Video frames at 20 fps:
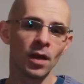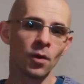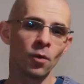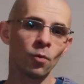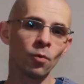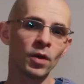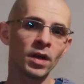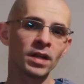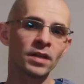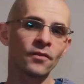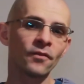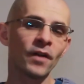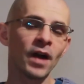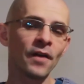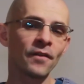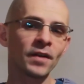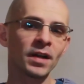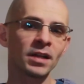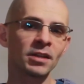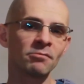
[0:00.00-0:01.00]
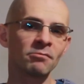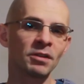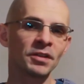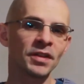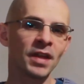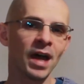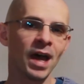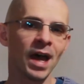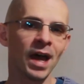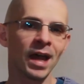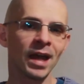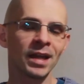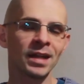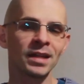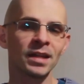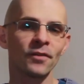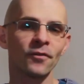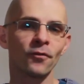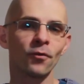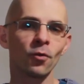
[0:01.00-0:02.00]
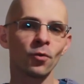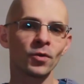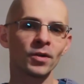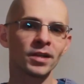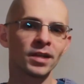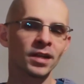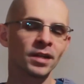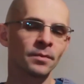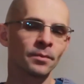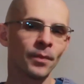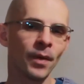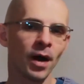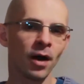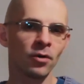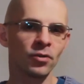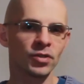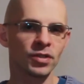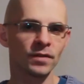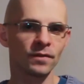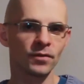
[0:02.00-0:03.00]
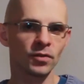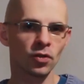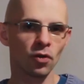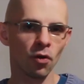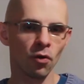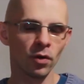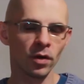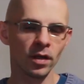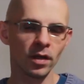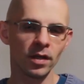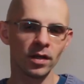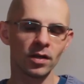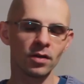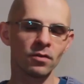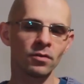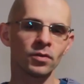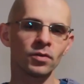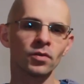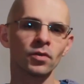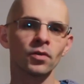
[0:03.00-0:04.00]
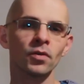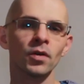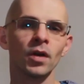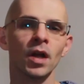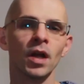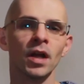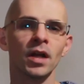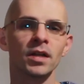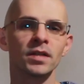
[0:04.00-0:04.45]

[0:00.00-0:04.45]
with 514 pounds of torque equal to